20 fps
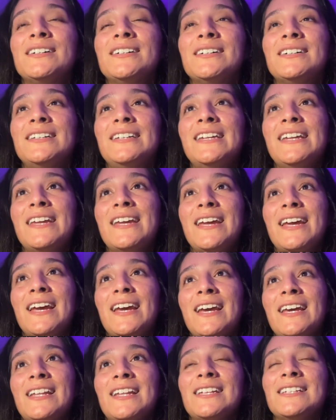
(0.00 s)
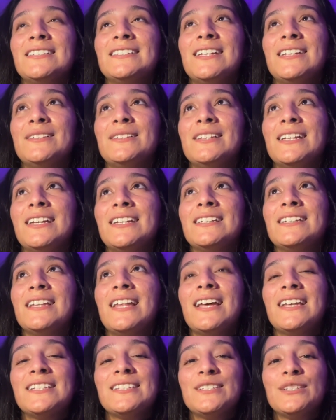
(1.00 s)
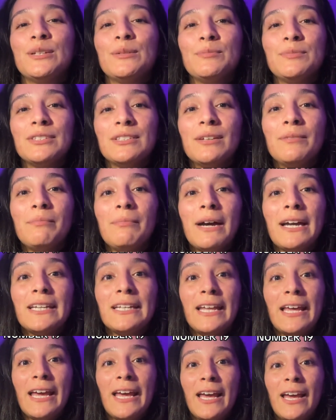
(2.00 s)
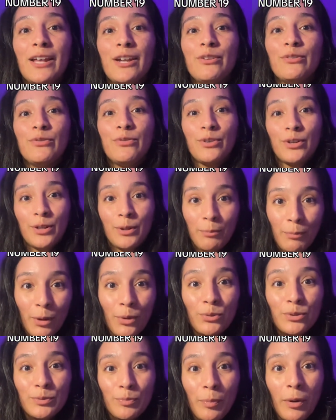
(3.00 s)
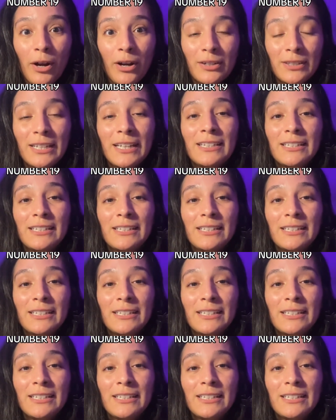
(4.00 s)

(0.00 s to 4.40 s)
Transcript: yeah, that sums up my dad for the most part.